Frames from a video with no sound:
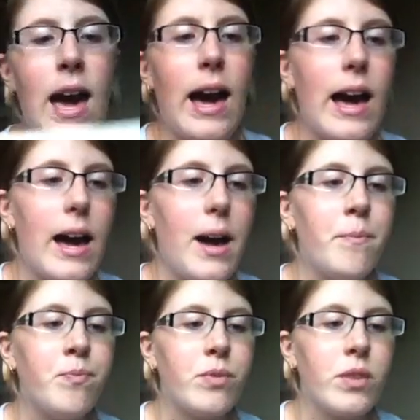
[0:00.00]

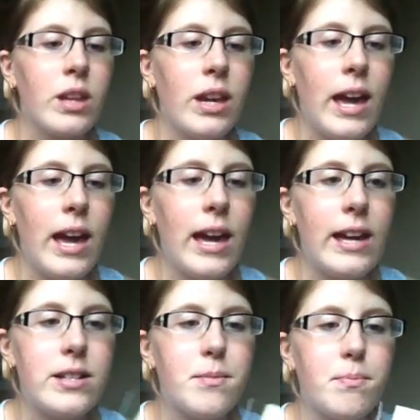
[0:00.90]
And
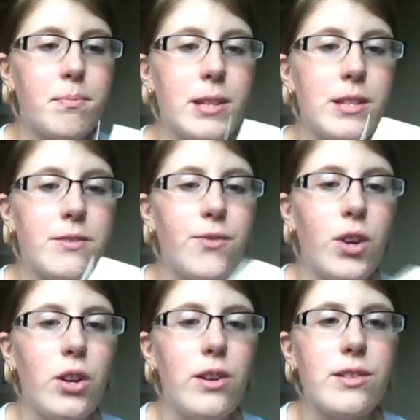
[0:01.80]
this
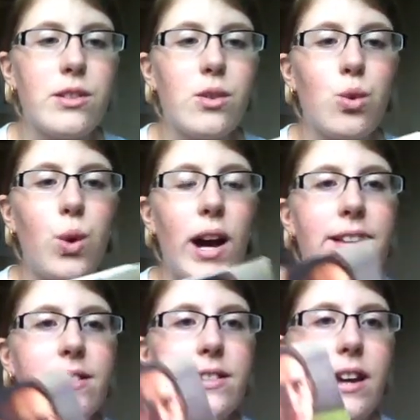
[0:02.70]
focuses
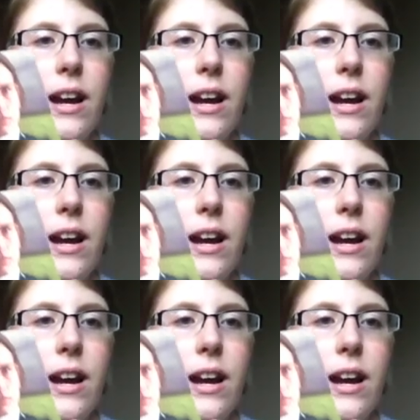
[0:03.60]
quite